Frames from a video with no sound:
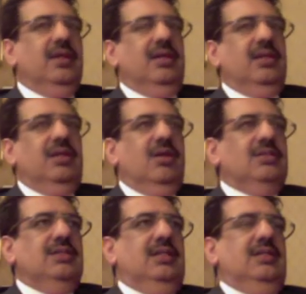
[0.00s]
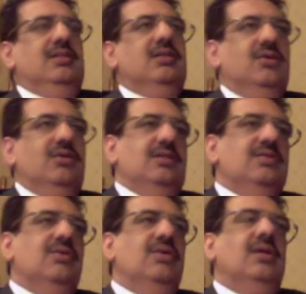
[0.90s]
The logic is the growth is
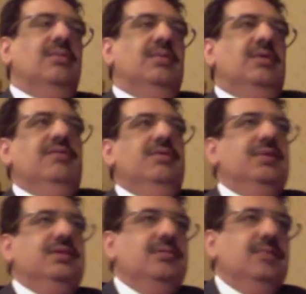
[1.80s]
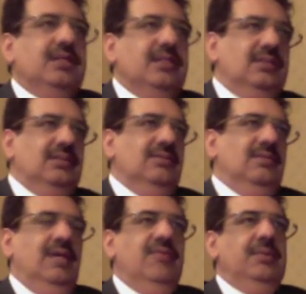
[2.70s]
going to come out of emerging markets.
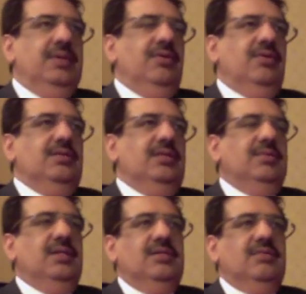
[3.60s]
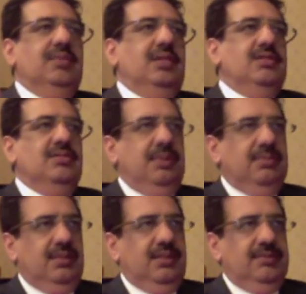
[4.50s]
Everybody knows it because of billions of
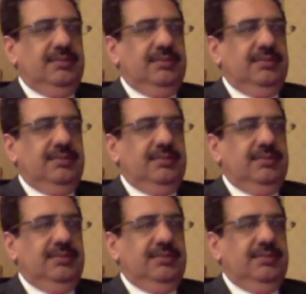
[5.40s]
people there.